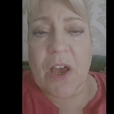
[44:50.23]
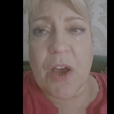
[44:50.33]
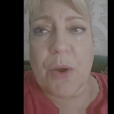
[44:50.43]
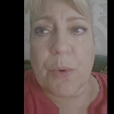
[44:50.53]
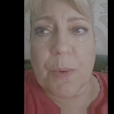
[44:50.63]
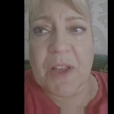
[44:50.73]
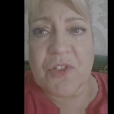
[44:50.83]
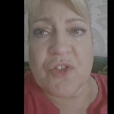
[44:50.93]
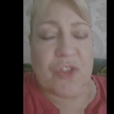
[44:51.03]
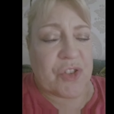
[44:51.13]
So
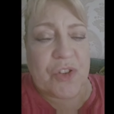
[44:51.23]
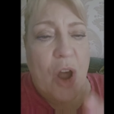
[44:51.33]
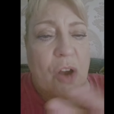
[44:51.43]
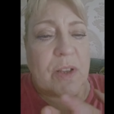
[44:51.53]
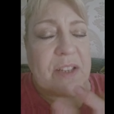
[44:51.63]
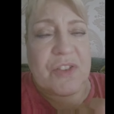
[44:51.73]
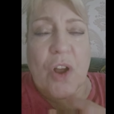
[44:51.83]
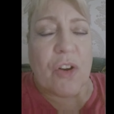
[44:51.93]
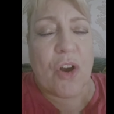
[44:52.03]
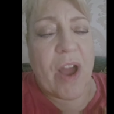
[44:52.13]
it's
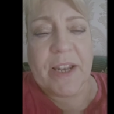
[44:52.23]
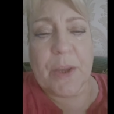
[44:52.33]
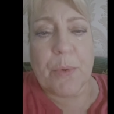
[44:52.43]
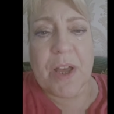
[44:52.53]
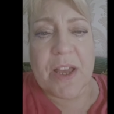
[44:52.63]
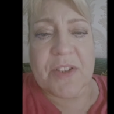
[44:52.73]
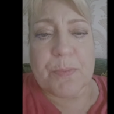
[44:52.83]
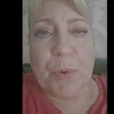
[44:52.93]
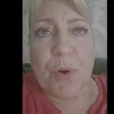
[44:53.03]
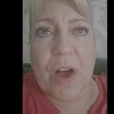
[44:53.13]
not got any
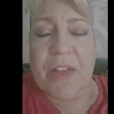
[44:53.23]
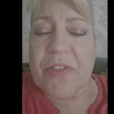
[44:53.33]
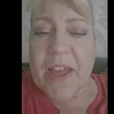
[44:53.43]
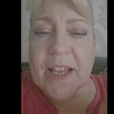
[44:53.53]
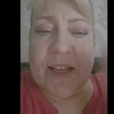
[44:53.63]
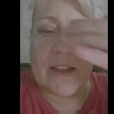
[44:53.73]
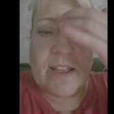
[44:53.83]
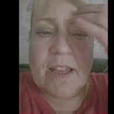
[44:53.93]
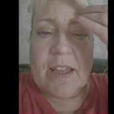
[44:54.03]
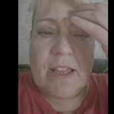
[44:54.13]
worse. But I
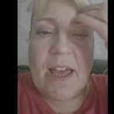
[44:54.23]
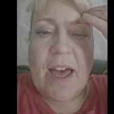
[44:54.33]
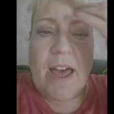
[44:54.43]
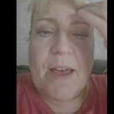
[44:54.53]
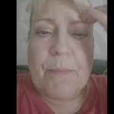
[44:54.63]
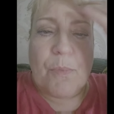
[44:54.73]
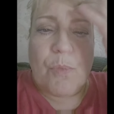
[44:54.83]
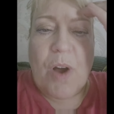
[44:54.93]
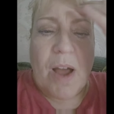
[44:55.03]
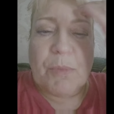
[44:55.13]
think
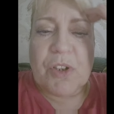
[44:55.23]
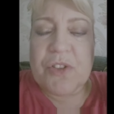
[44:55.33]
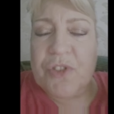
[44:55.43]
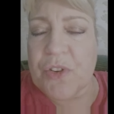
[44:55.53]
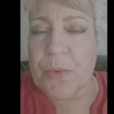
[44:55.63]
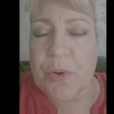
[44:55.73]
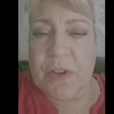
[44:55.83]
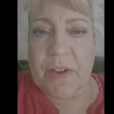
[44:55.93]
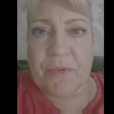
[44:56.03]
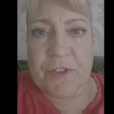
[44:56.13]
what I'm going to do
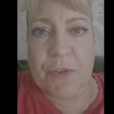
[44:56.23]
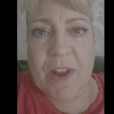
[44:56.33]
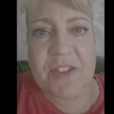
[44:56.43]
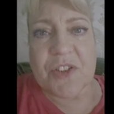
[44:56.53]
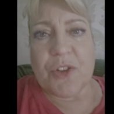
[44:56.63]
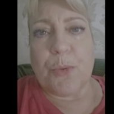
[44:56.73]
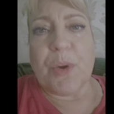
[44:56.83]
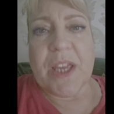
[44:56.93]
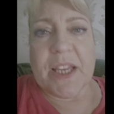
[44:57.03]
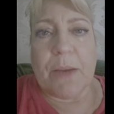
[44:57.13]
for the rest of
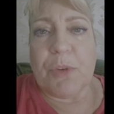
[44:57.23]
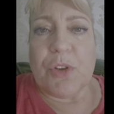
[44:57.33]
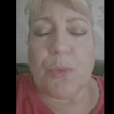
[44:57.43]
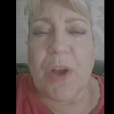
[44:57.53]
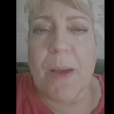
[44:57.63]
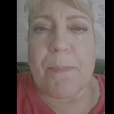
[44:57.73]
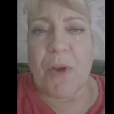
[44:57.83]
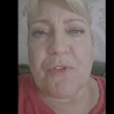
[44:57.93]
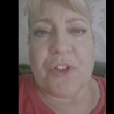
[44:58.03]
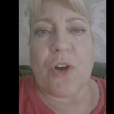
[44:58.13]
the week, I'm going to
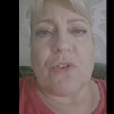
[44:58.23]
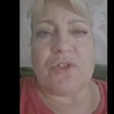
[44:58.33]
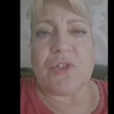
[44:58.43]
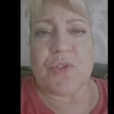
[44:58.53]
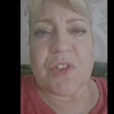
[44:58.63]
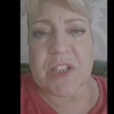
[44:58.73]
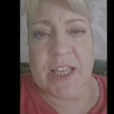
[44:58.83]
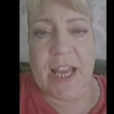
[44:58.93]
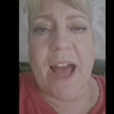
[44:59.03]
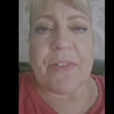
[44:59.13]
wear both the contour
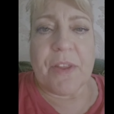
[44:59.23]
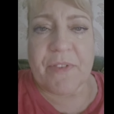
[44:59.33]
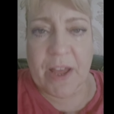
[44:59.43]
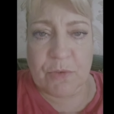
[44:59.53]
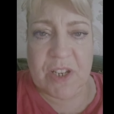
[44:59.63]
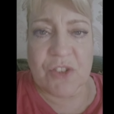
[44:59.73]
stick and the